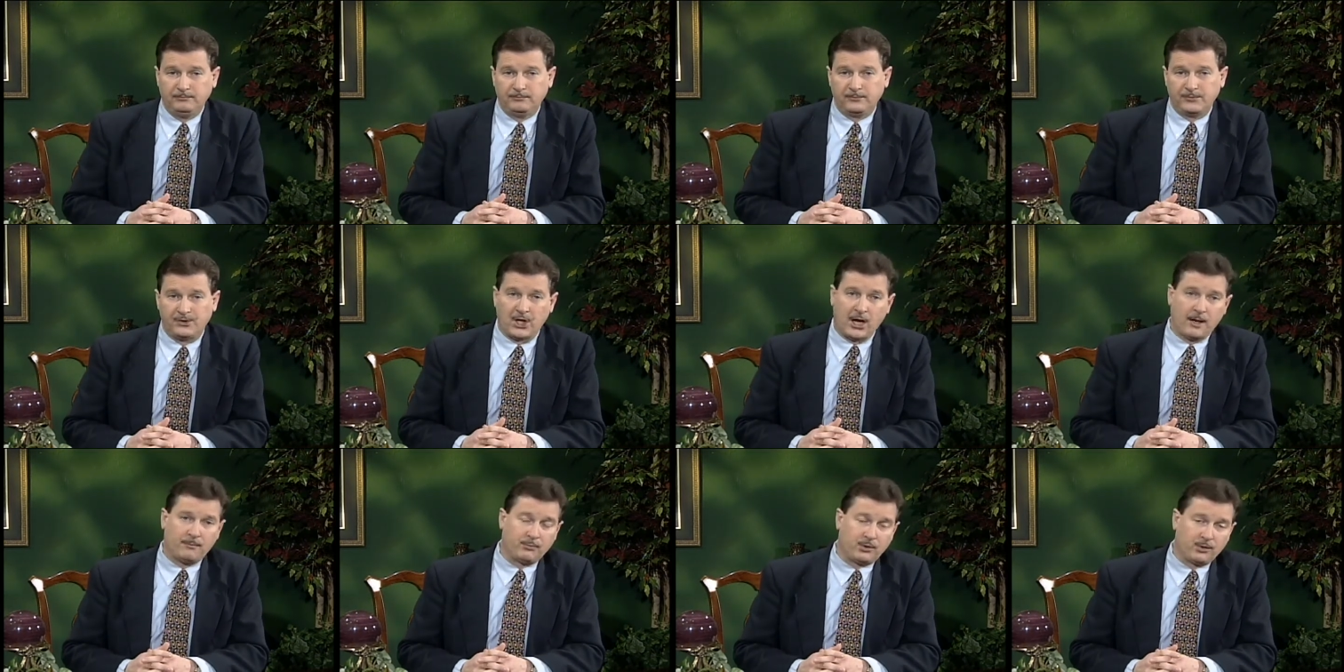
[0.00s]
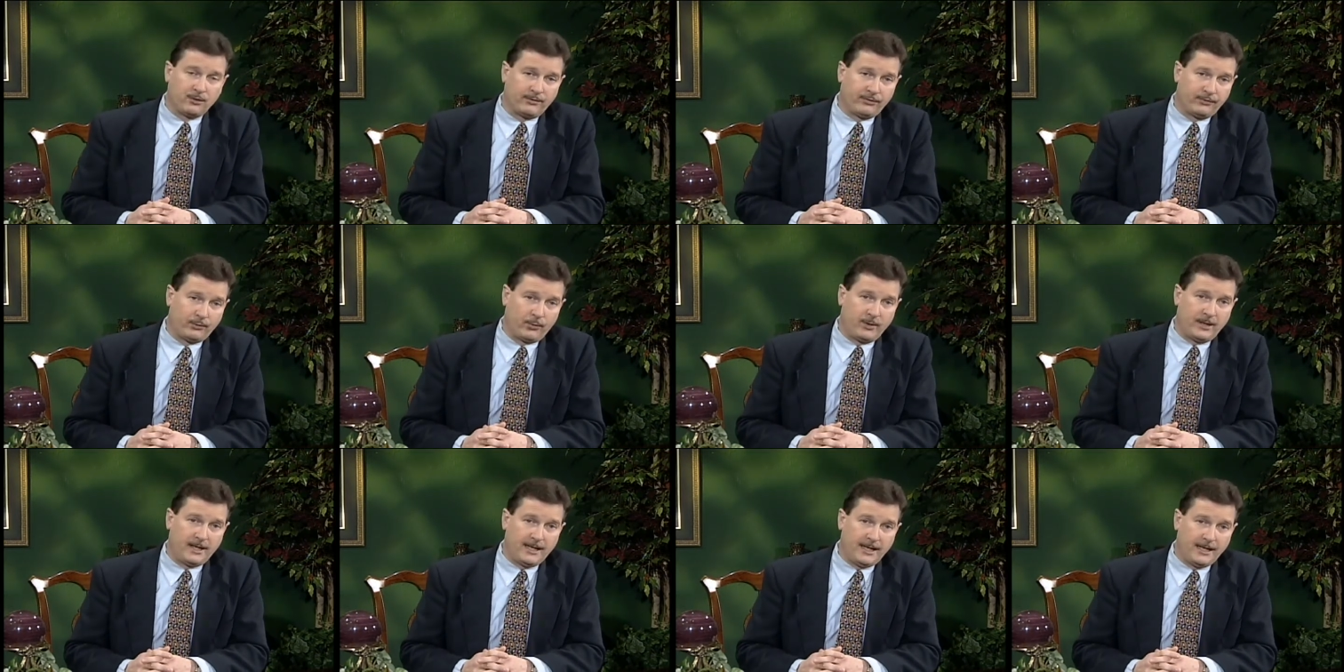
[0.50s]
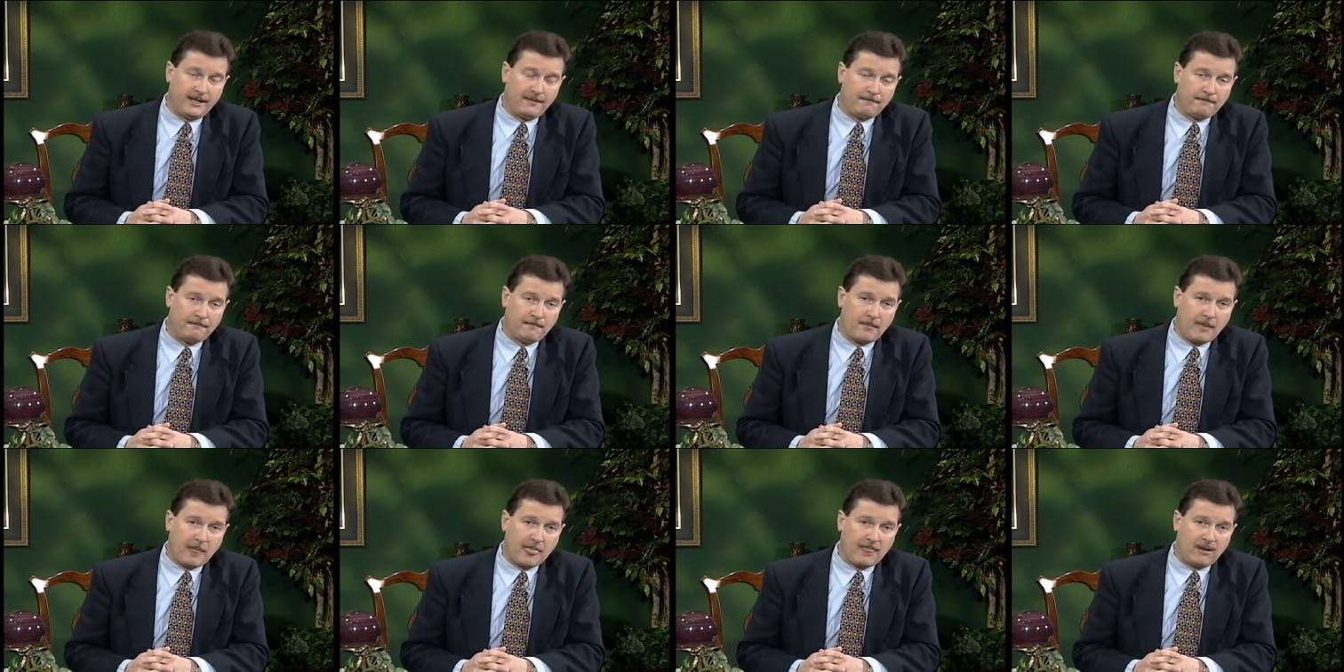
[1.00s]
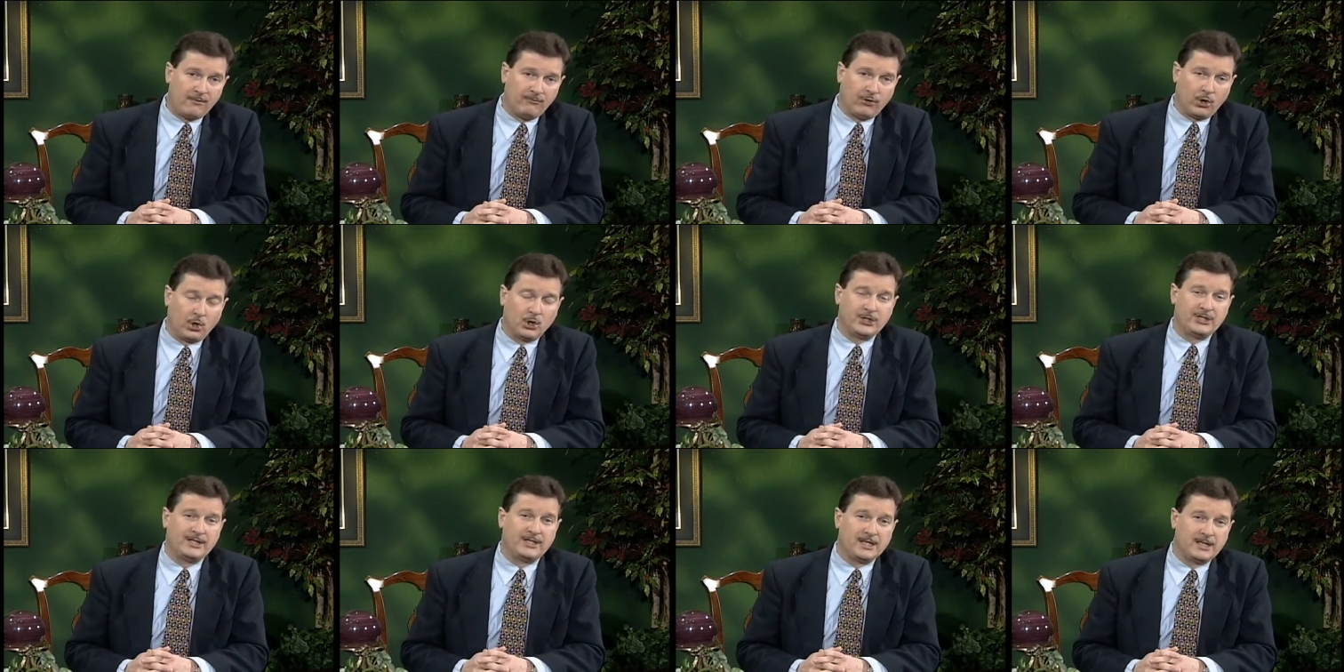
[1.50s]
chapter 3,
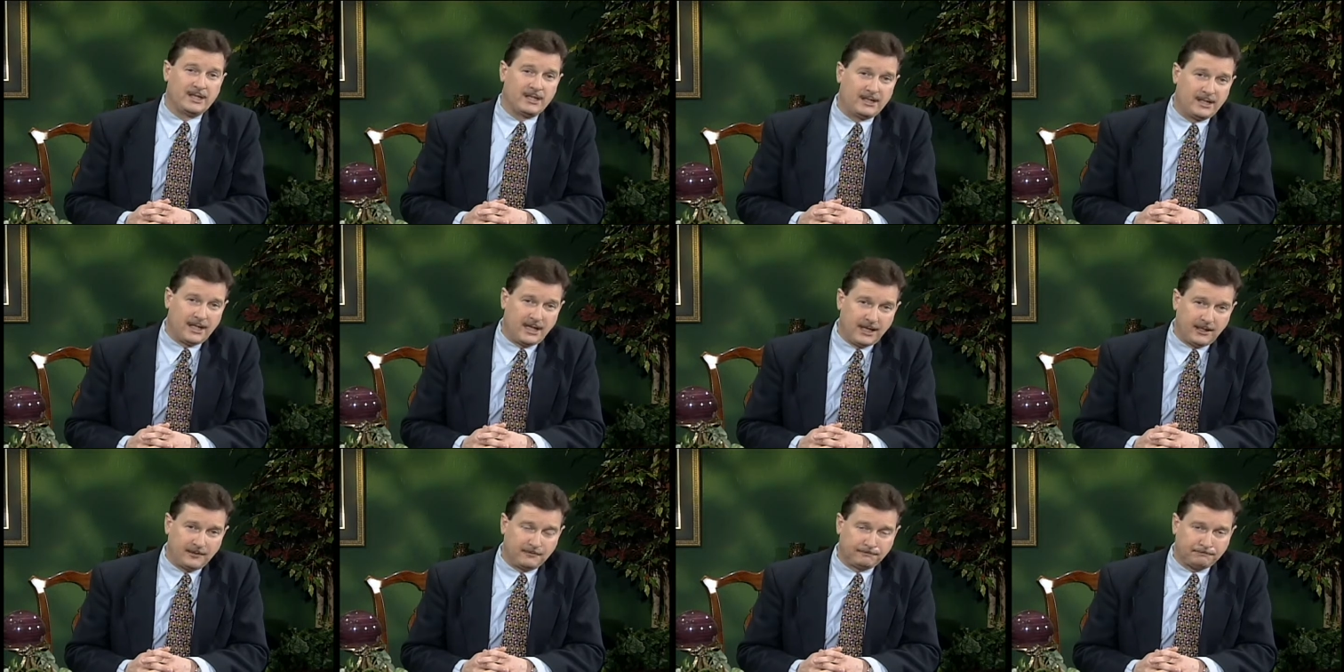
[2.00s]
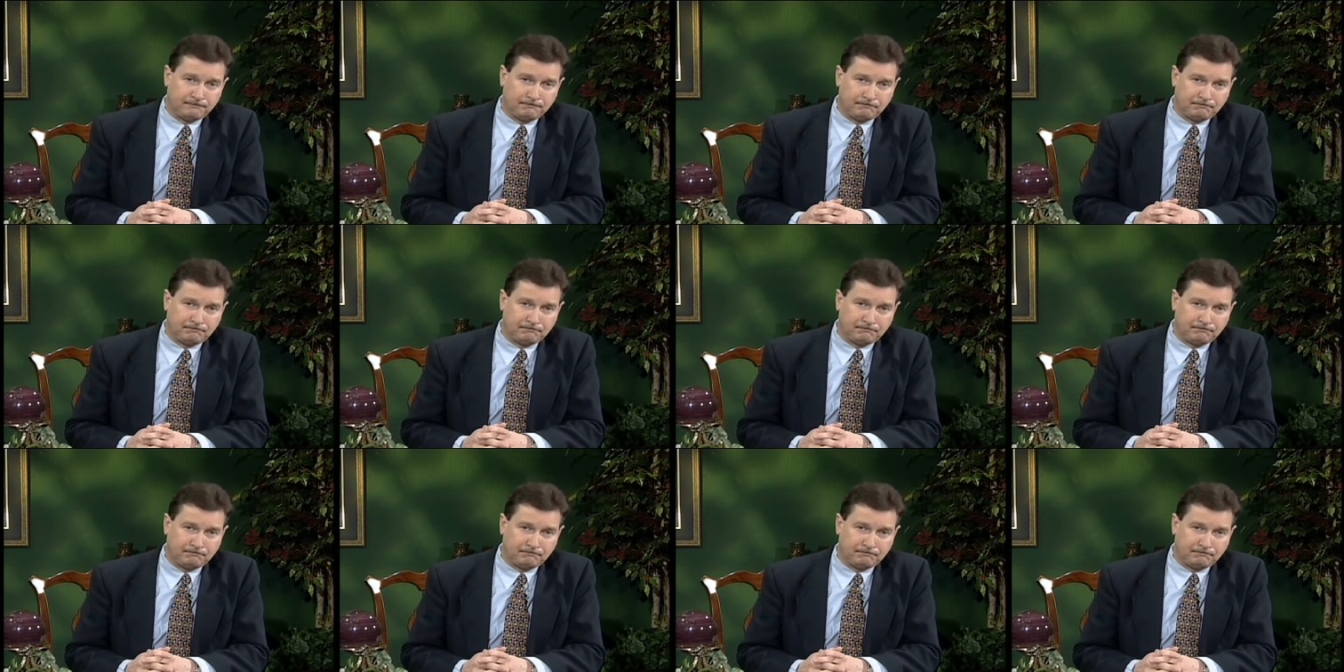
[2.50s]
verse 16.